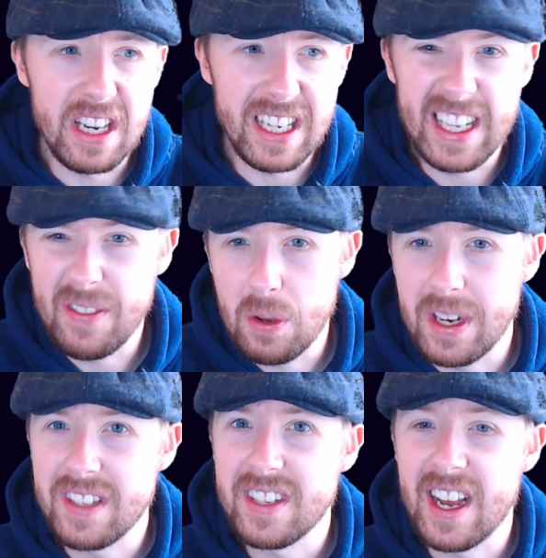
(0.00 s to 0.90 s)
give you an
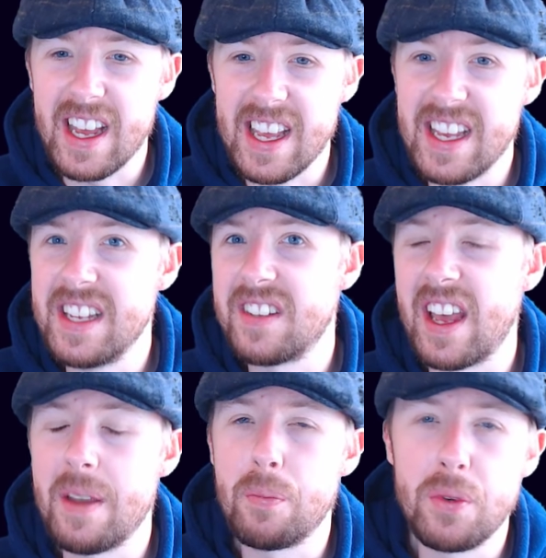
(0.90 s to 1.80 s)
insight, it is
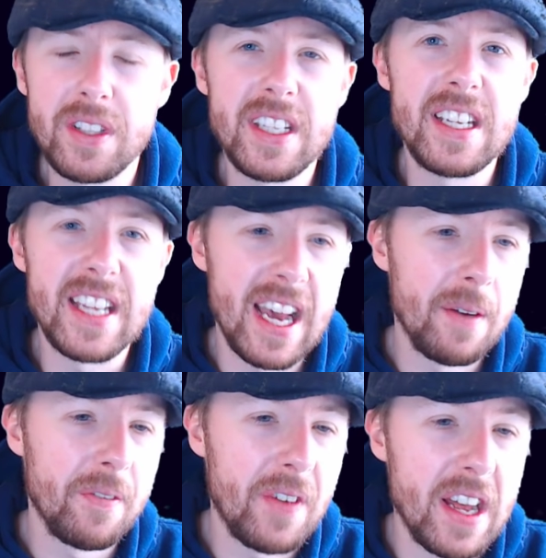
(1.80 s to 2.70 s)
a pretty damn
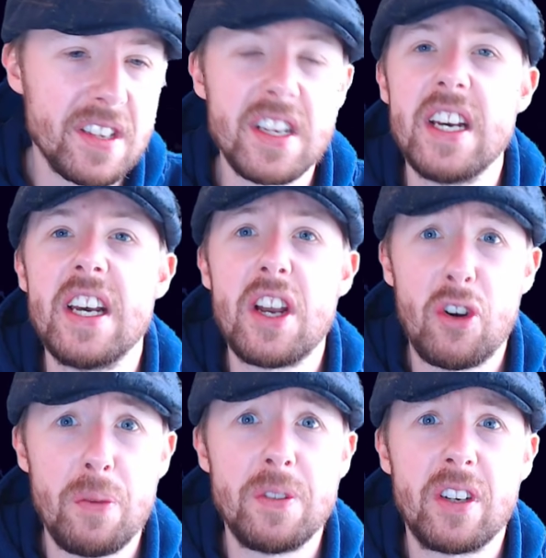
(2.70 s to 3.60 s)
fast
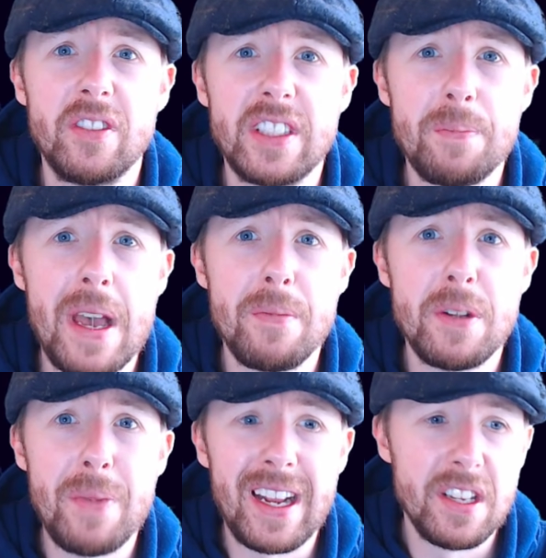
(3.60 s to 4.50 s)
cryptocurrency payment
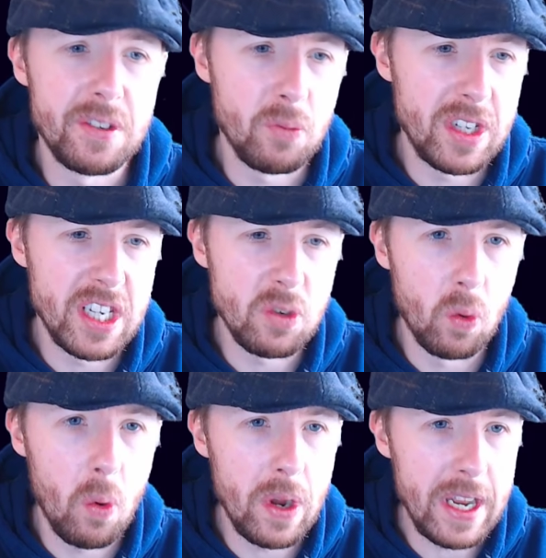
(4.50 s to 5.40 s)
mechanism, which is
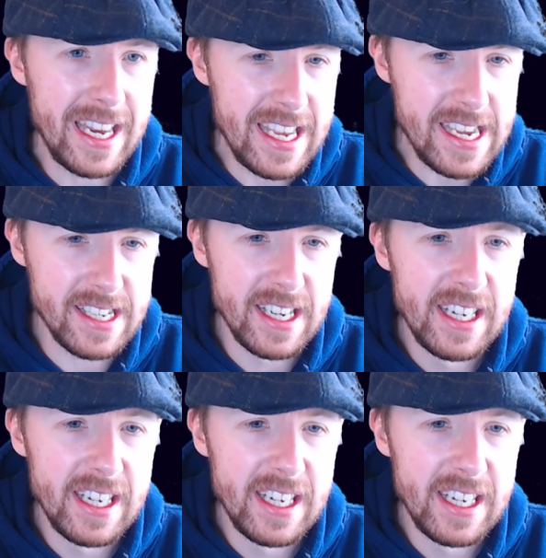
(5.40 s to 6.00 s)
what we need.